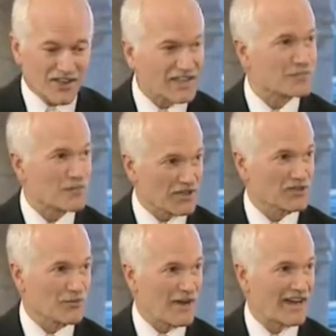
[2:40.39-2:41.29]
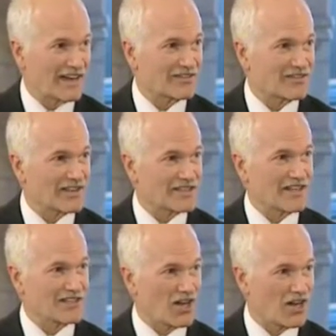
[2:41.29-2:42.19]
that's pretty dramatic. That
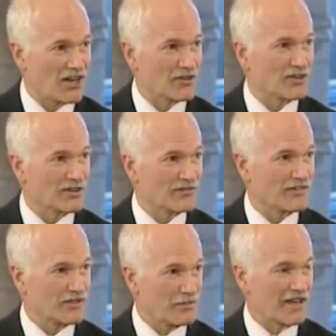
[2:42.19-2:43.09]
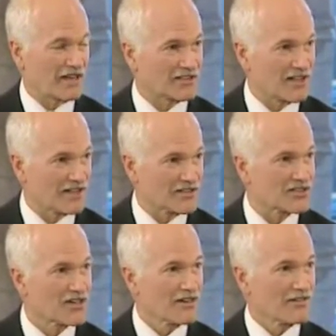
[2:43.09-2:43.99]
takes 150
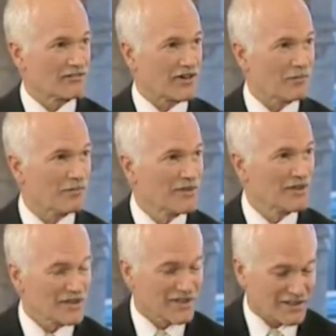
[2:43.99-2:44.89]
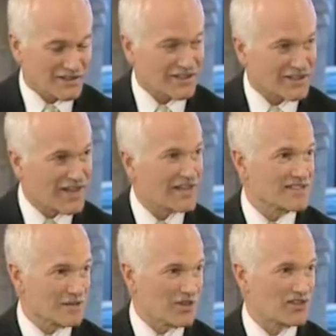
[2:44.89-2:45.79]
megatons from
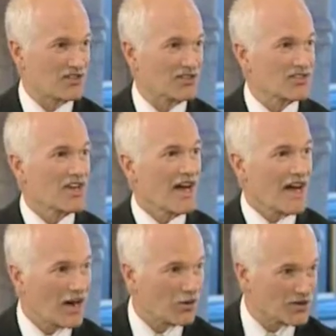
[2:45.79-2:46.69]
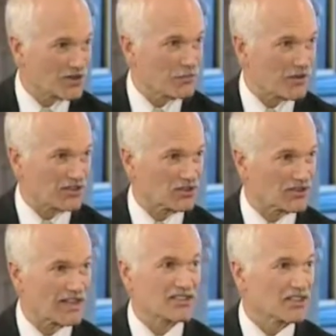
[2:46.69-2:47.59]
today's emissions out of the
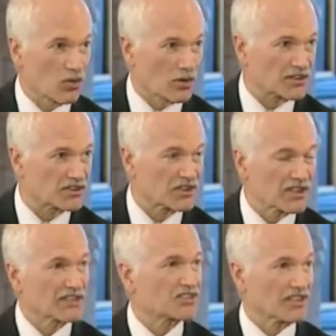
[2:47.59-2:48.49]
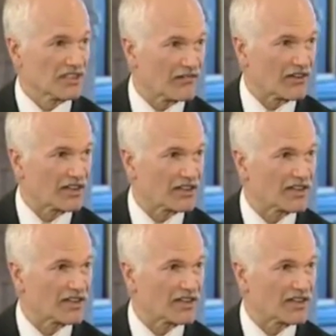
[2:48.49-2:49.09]
picture. That's enormous. It's significant.